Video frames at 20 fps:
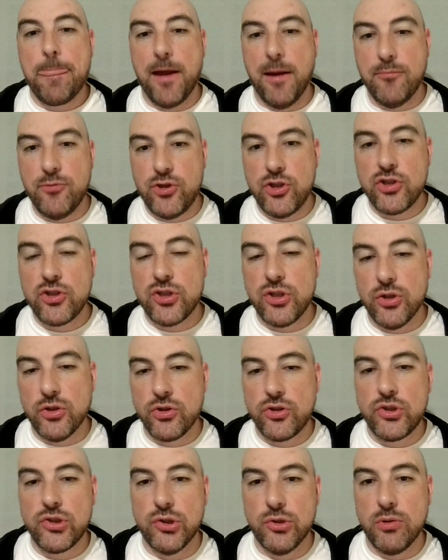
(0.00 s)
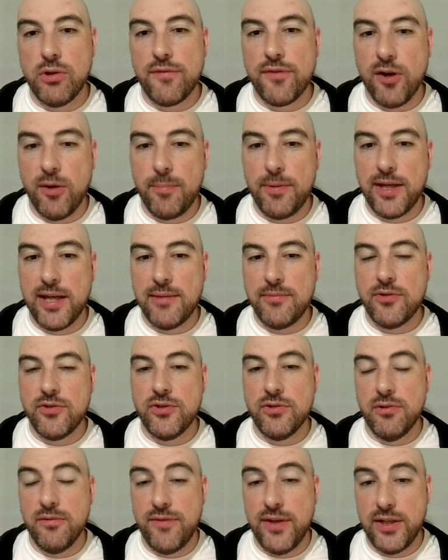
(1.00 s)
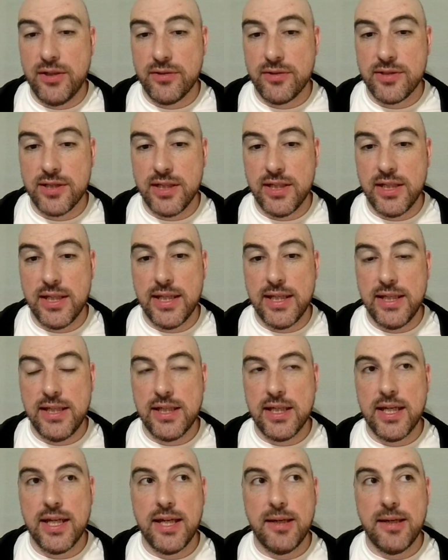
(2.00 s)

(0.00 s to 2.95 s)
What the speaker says: I'm just not sure if I'll be able to do a vid on Sunday.